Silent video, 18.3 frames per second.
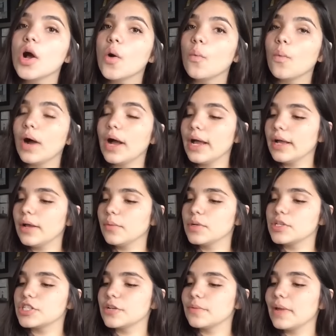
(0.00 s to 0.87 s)
what
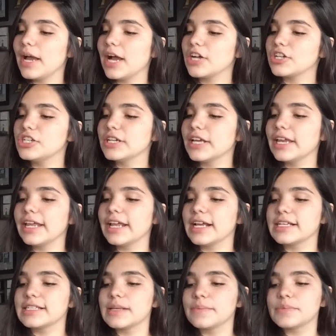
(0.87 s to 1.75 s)
was your reaction getting
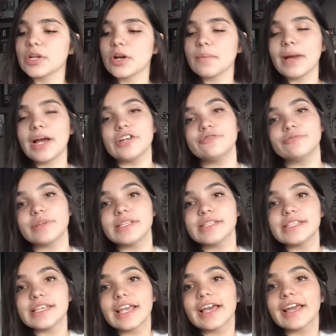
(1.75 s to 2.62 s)
accepted on Mind
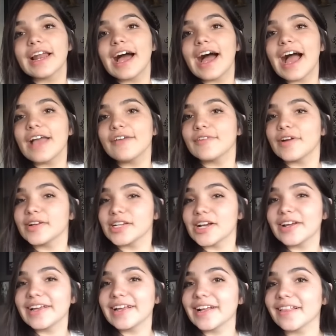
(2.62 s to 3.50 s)
Freaking Sienna? I found
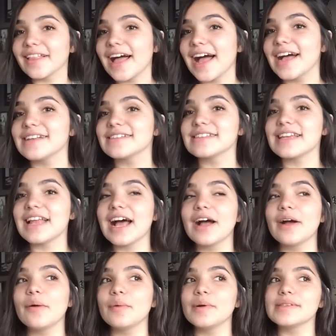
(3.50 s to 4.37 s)
out in class and
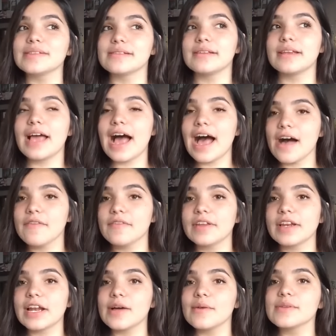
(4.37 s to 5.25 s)
I was an
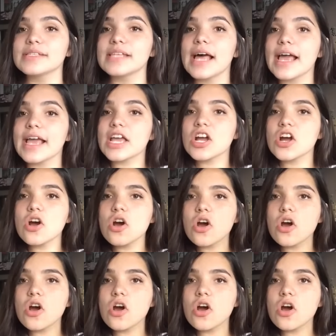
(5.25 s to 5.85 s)
avid and I was like,